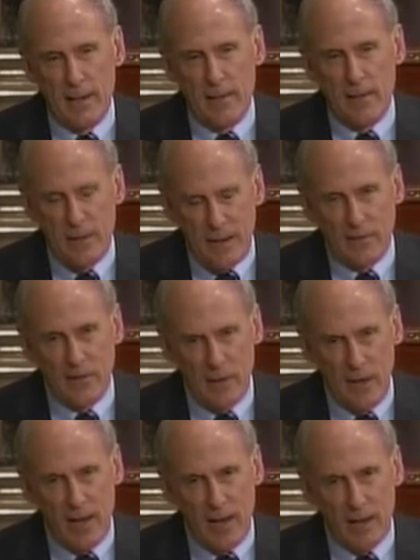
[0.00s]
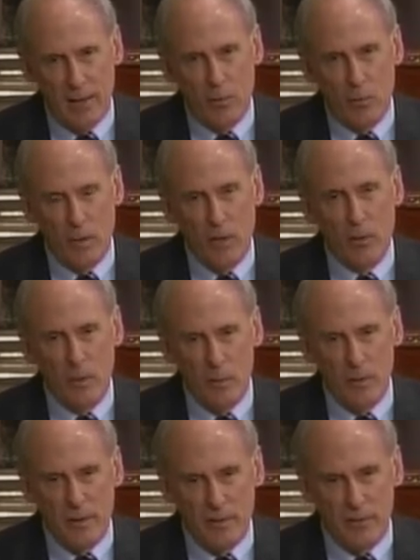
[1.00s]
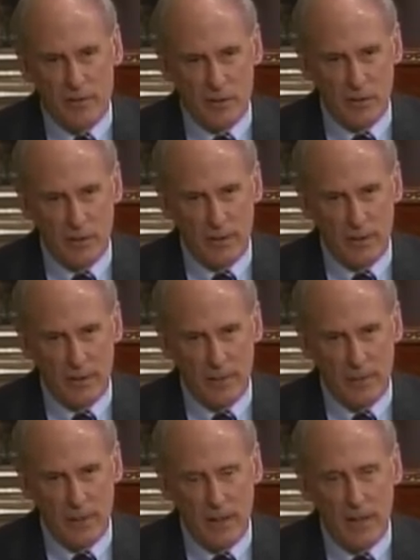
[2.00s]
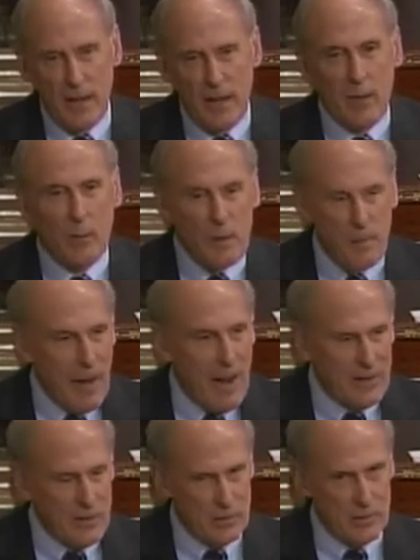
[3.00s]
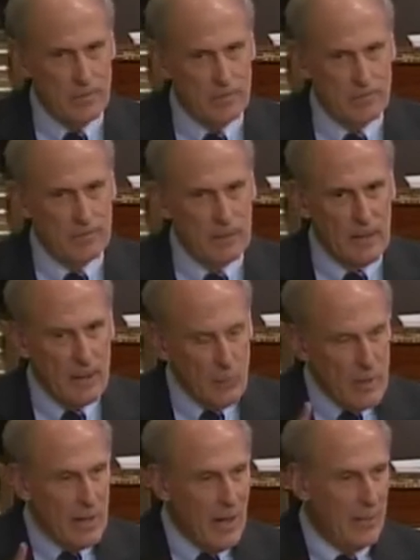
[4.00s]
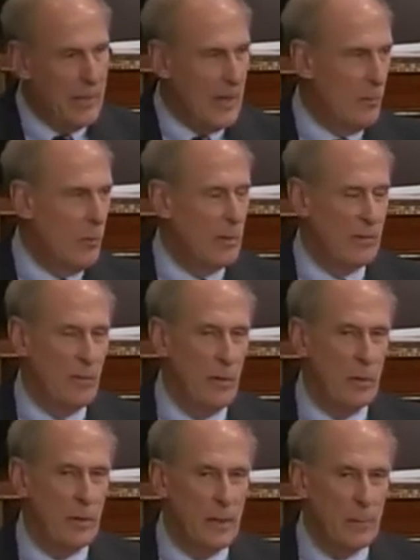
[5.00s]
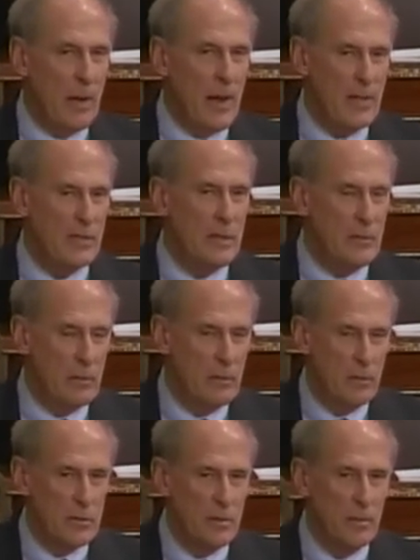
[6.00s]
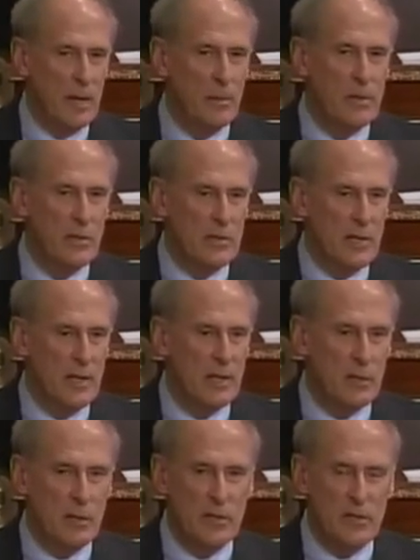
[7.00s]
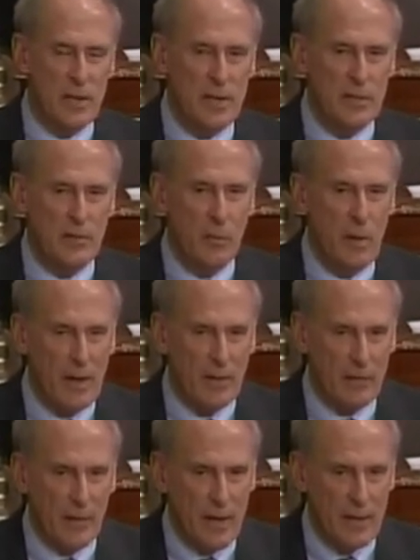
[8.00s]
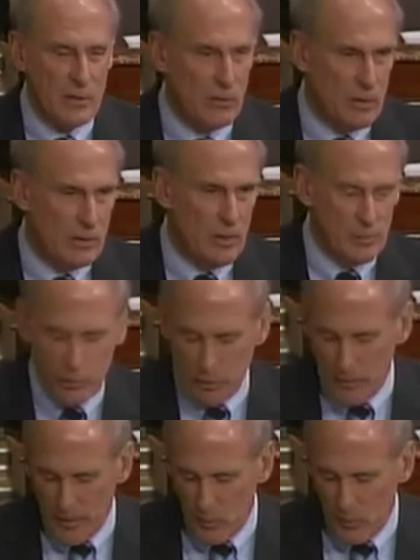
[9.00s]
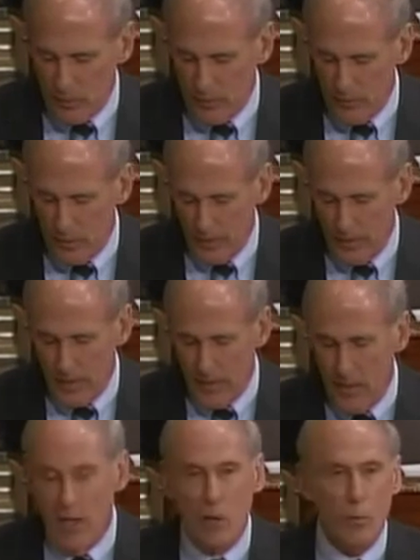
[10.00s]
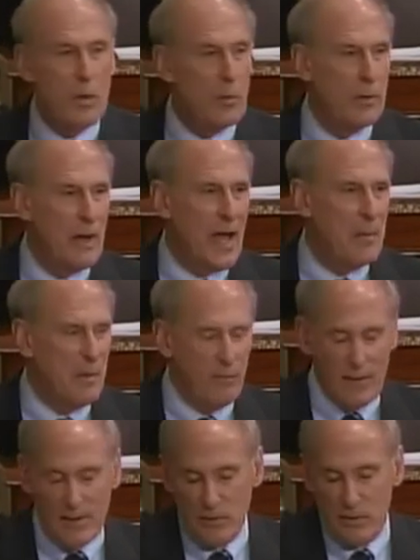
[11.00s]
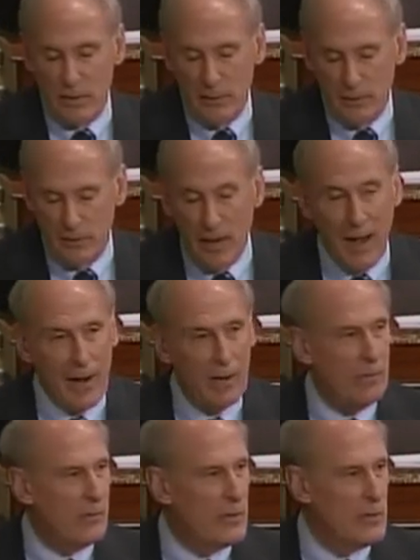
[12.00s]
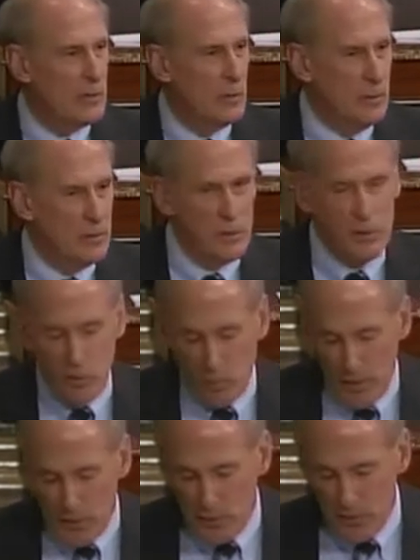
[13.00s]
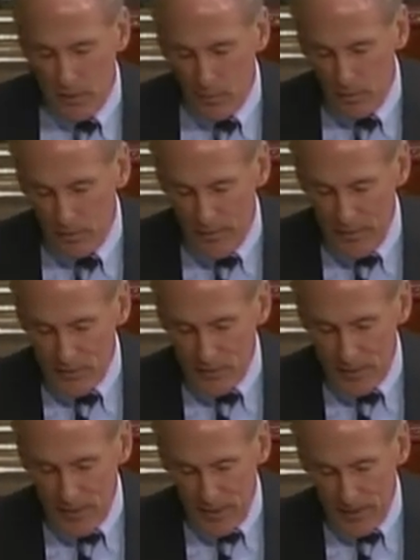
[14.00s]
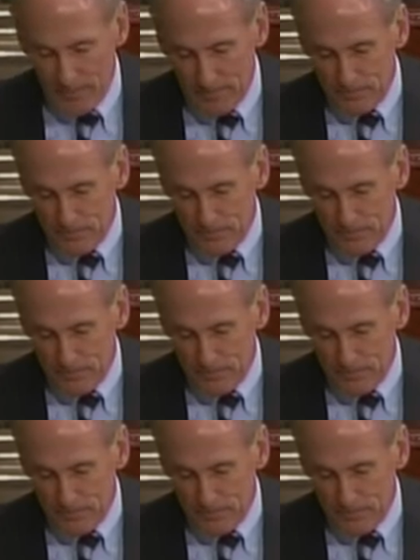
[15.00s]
Think today where we would be fiscally. Had we gotten that one vote and passed either of those amendments, sent it to the states for ratification, which I'm sure they would have done, we would not be facing the dire fiscal situation that we face today.